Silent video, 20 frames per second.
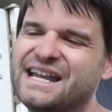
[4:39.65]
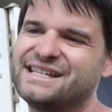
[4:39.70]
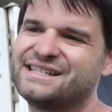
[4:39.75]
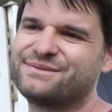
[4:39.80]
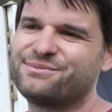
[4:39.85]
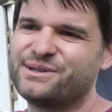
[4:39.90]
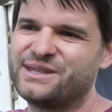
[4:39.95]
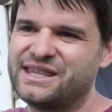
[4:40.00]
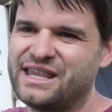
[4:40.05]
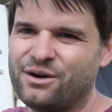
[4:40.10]

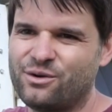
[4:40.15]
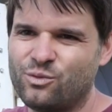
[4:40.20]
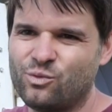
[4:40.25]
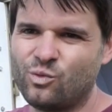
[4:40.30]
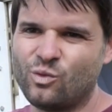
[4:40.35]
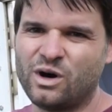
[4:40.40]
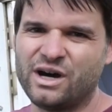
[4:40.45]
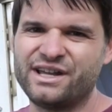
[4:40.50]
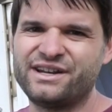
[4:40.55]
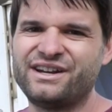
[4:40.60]
is with the
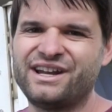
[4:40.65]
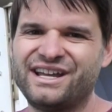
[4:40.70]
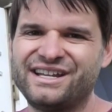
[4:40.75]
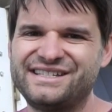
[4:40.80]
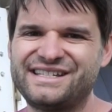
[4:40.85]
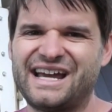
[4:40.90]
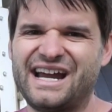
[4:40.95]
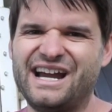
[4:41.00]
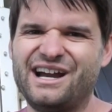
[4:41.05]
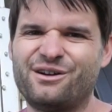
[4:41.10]
one
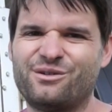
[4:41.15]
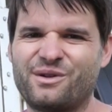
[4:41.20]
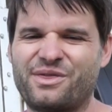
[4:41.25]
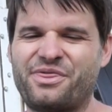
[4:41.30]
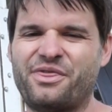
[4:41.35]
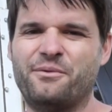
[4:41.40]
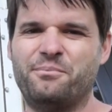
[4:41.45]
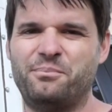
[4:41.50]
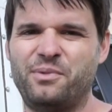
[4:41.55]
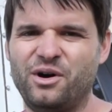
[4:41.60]
tire
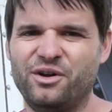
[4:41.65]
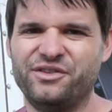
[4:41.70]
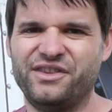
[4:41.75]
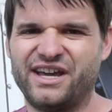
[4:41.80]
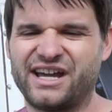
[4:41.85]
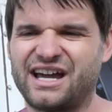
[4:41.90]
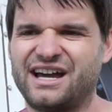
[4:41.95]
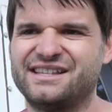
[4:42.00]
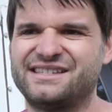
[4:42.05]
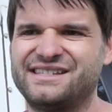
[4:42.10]
with the bolt
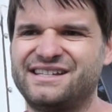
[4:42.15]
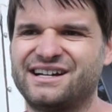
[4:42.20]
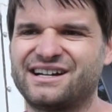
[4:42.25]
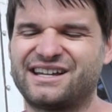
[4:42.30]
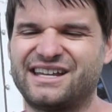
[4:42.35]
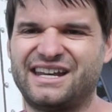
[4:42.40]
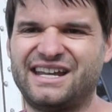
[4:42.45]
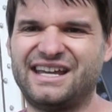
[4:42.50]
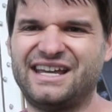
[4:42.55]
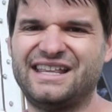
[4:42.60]
that got
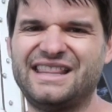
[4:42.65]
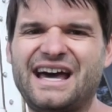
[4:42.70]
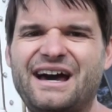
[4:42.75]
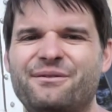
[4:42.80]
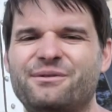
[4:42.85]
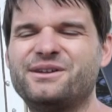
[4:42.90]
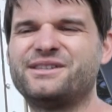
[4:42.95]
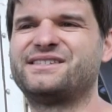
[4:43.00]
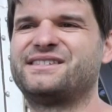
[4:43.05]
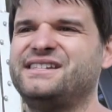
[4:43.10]
stuck in it, and
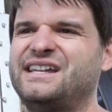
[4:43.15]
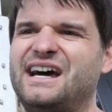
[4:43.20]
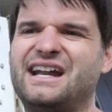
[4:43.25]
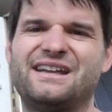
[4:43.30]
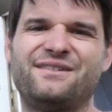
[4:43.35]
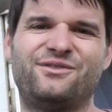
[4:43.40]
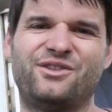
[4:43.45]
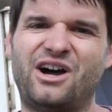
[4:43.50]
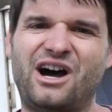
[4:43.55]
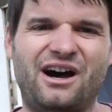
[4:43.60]
that was not
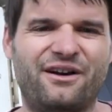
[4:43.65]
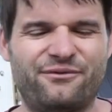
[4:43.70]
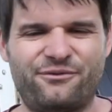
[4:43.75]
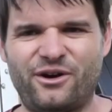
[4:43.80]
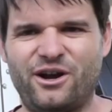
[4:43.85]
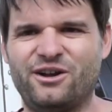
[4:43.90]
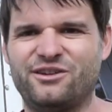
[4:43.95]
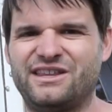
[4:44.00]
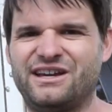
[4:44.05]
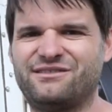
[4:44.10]
even
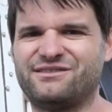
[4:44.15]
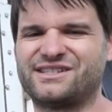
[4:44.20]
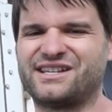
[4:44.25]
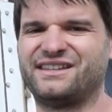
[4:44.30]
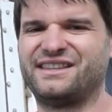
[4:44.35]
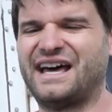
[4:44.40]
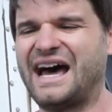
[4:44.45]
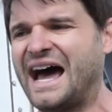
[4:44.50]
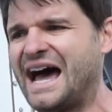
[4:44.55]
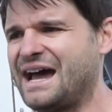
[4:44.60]
off-road, that was
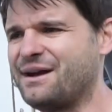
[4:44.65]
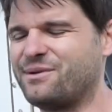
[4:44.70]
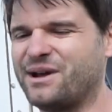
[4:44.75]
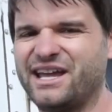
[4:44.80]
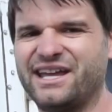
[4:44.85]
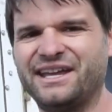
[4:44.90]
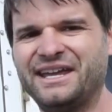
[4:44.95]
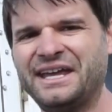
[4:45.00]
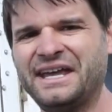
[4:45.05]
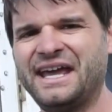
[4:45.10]
on the
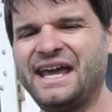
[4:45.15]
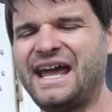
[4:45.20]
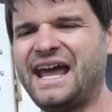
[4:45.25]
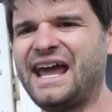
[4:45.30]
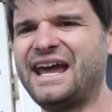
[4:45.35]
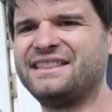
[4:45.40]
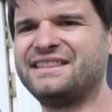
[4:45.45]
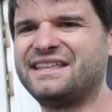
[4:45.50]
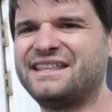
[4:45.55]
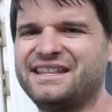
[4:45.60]
highway.
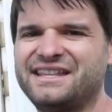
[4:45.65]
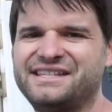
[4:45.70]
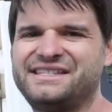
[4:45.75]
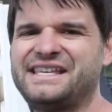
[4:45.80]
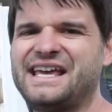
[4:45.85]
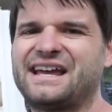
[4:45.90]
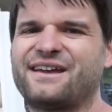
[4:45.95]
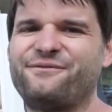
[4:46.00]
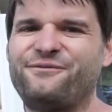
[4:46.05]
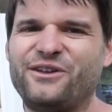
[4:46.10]
And then the
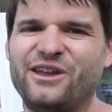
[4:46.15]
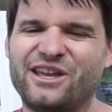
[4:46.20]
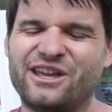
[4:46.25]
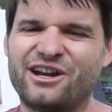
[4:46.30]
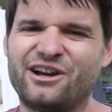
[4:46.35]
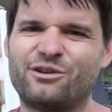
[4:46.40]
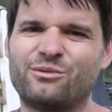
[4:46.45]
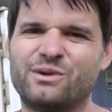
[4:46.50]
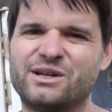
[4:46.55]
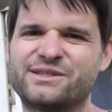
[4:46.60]
second
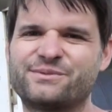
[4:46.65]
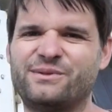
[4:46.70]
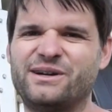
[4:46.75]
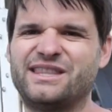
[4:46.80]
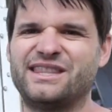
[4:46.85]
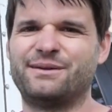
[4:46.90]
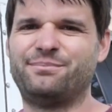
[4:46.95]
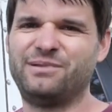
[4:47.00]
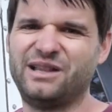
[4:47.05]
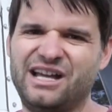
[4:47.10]
failure was
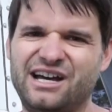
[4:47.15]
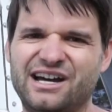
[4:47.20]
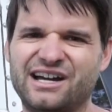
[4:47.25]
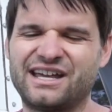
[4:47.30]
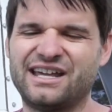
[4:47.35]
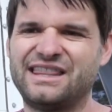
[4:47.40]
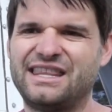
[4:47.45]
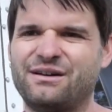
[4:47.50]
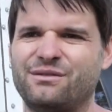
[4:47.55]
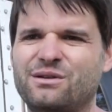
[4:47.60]
when the
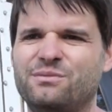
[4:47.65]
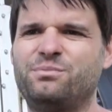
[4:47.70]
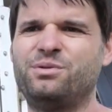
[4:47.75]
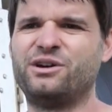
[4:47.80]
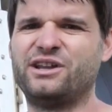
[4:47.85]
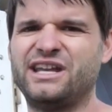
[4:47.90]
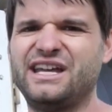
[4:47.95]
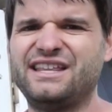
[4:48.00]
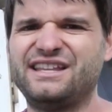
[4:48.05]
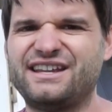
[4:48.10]
plug that we
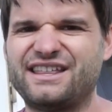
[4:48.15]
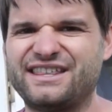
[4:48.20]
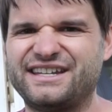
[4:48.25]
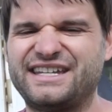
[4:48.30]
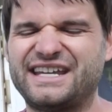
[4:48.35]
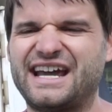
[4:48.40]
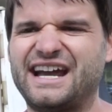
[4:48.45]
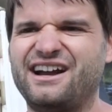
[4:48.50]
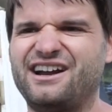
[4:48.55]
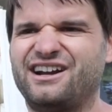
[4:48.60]
put into the
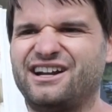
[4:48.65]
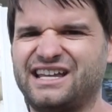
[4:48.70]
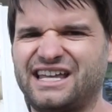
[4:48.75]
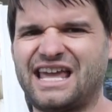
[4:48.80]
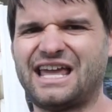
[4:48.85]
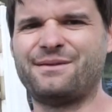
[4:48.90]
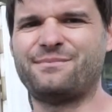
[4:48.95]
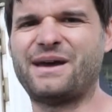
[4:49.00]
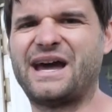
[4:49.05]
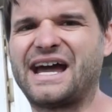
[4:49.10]
tire
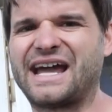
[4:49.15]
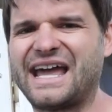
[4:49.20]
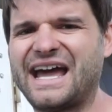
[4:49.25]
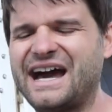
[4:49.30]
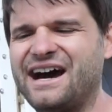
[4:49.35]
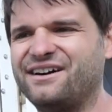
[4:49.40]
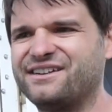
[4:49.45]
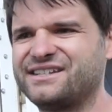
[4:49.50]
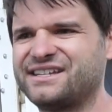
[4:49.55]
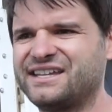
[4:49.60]
came back
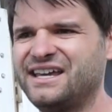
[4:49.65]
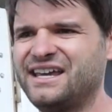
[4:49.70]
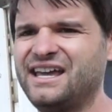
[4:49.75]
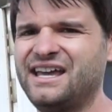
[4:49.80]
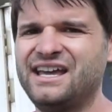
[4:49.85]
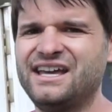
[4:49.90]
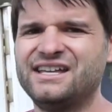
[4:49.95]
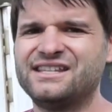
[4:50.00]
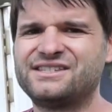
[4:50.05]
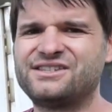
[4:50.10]
out.
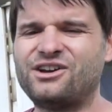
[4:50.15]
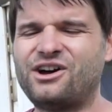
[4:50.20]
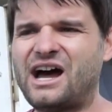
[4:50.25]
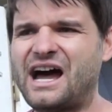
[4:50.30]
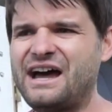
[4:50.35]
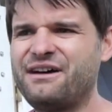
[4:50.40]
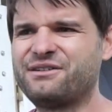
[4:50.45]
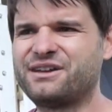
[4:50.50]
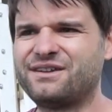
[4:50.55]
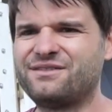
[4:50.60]
So
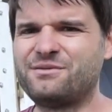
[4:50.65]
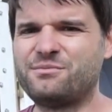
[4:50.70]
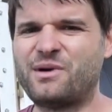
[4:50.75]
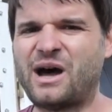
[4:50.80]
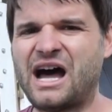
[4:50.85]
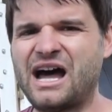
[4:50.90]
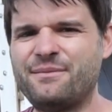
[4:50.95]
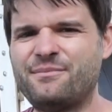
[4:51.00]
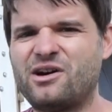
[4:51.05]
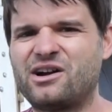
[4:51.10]
I would give them
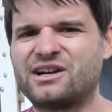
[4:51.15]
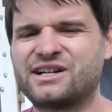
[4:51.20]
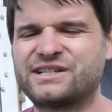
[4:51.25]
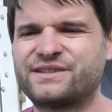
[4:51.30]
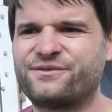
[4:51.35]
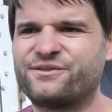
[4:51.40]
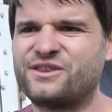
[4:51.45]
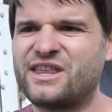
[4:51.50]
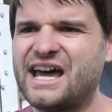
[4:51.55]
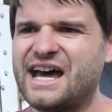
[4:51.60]
high marks
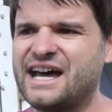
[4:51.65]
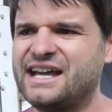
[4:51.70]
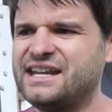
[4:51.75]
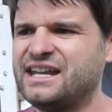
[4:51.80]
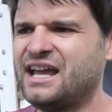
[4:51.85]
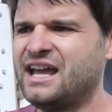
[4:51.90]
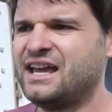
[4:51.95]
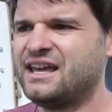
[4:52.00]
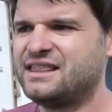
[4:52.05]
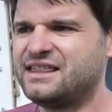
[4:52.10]
for that.
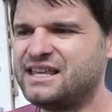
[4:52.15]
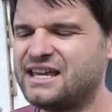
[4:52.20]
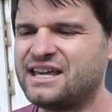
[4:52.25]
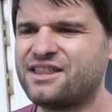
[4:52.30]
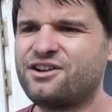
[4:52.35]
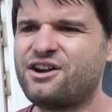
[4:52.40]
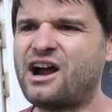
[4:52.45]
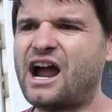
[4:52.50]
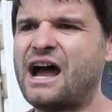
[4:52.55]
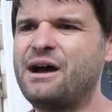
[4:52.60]
The
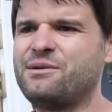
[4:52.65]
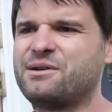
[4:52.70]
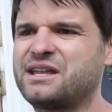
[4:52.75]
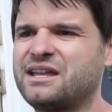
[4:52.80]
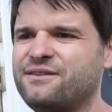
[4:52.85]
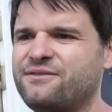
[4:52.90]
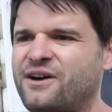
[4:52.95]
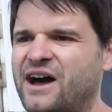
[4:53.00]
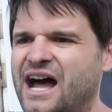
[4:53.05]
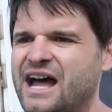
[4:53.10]
other, I would
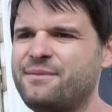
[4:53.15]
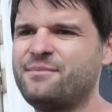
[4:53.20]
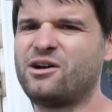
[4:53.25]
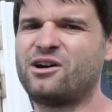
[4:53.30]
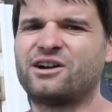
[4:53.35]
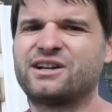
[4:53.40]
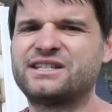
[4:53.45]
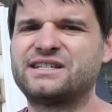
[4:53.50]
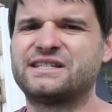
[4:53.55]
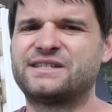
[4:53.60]
give high
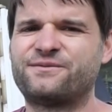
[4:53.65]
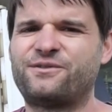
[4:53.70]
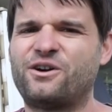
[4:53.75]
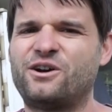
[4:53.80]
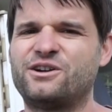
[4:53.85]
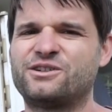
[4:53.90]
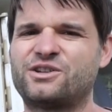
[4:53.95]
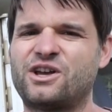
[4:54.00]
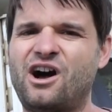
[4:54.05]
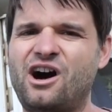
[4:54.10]
marks as
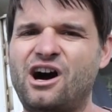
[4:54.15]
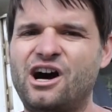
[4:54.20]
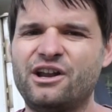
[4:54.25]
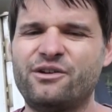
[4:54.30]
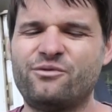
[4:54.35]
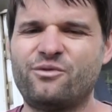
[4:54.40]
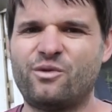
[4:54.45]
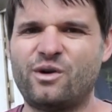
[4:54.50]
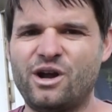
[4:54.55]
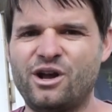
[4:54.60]
far as
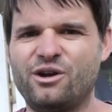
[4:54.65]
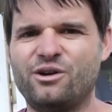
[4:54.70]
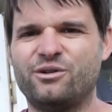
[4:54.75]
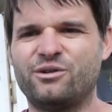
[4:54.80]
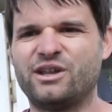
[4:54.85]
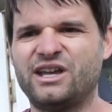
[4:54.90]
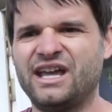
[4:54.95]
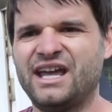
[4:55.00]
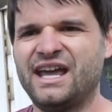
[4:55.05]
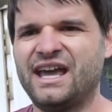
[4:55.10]

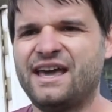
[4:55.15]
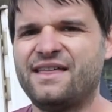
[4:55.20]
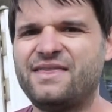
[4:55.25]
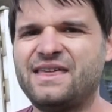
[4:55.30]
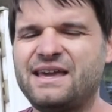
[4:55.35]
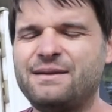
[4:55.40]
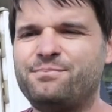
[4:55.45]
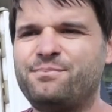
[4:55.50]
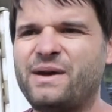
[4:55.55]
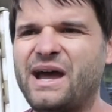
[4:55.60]
on-road.
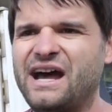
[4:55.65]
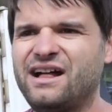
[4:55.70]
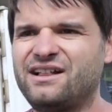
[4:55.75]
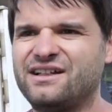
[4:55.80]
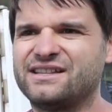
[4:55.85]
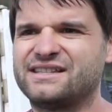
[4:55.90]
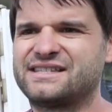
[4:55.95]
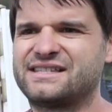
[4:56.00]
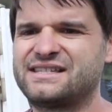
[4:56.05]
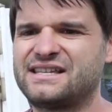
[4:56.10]
They
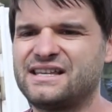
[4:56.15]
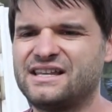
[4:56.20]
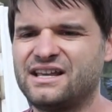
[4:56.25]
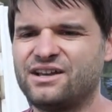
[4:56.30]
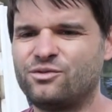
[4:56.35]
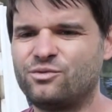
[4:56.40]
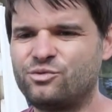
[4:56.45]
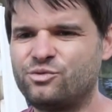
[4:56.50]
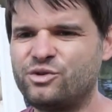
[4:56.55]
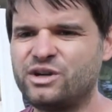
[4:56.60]
balance
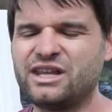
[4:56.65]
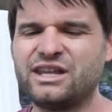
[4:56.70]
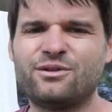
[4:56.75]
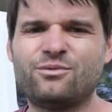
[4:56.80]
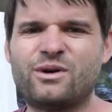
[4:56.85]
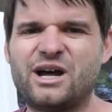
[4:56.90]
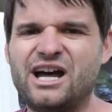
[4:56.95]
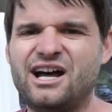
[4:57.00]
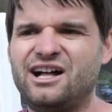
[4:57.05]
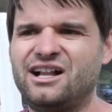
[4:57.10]
really
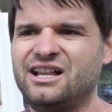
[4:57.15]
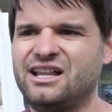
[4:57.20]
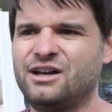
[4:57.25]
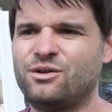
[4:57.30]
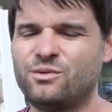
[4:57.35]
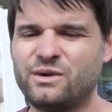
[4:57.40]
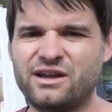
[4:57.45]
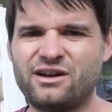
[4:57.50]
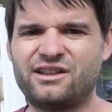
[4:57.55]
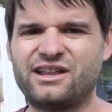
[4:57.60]
well.
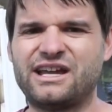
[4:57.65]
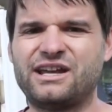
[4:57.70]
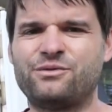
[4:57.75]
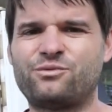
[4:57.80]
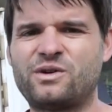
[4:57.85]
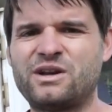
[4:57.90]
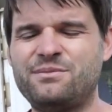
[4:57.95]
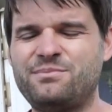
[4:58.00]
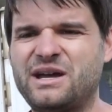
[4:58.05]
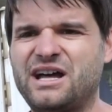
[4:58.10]
We only
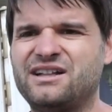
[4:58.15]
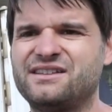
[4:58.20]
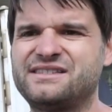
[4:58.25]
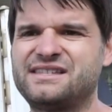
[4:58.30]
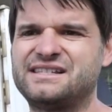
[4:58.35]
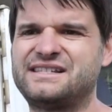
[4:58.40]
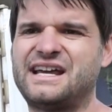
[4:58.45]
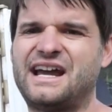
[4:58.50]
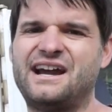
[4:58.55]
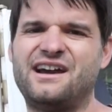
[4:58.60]
rebalanced
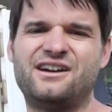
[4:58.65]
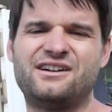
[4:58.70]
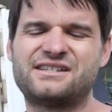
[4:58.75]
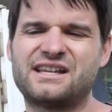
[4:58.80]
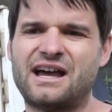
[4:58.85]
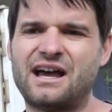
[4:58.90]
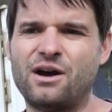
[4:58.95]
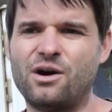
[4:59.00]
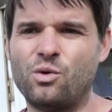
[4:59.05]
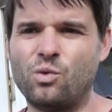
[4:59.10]
the tires
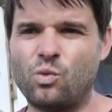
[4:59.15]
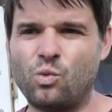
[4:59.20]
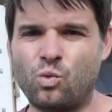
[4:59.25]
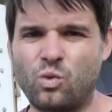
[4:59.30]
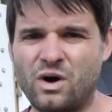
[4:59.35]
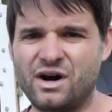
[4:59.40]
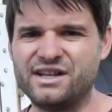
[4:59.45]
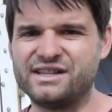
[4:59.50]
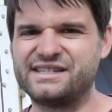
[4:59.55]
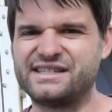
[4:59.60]

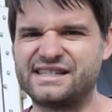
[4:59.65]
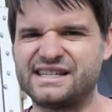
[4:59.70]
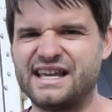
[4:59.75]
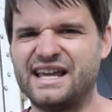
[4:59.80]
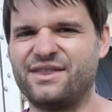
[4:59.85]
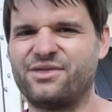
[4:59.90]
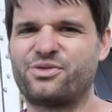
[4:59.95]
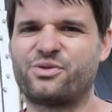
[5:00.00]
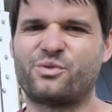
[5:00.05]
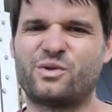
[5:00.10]
once
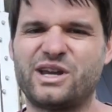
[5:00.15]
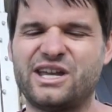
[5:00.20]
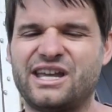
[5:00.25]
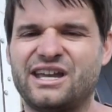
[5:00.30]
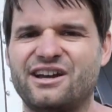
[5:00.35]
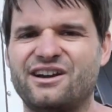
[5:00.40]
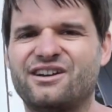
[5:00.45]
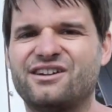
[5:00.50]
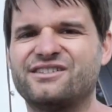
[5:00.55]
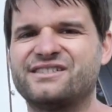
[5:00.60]
in 3
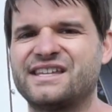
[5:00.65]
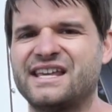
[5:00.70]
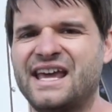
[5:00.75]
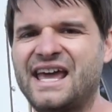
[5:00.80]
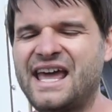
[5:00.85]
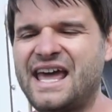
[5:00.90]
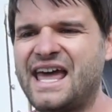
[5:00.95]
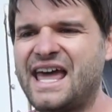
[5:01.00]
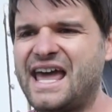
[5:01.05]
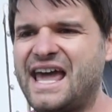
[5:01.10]
years,
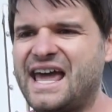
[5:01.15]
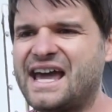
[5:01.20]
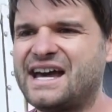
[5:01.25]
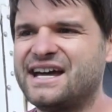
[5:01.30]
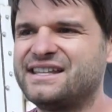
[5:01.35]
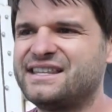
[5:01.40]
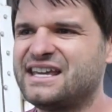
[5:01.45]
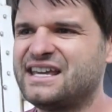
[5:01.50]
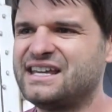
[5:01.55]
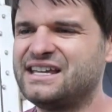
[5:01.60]

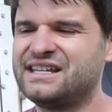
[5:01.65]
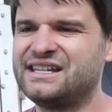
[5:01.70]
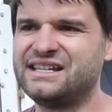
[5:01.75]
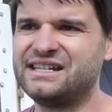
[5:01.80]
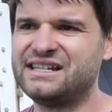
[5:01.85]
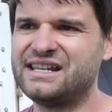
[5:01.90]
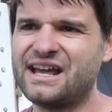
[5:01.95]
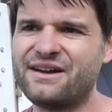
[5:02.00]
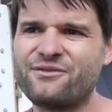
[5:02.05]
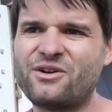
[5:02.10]
and they
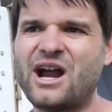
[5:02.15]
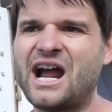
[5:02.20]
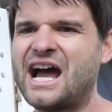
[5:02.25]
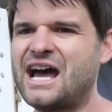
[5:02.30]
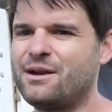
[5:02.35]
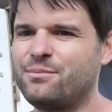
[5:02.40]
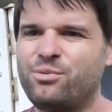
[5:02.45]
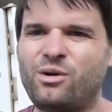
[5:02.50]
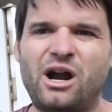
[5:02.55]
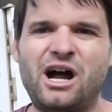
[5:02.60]
never
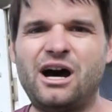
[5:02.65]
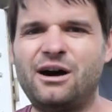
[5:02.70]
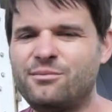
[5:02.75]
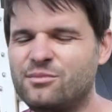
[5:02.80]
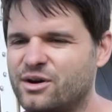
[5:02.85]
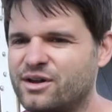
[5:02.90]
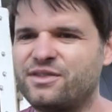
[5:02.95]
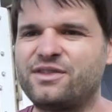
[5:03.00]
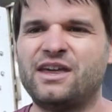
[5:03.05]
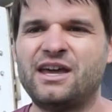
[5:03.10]
had a problem
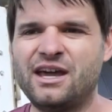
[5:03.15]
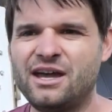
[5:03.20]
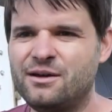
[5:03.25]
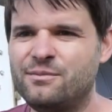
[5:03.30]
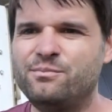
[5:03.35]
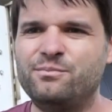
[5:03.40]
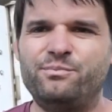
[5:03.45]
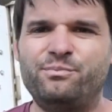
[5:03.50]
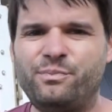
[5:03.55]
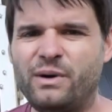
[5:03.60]
with
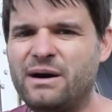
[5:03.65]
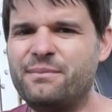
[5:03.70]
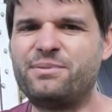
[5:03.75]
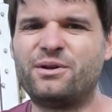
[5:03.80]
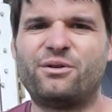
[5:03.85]
bumping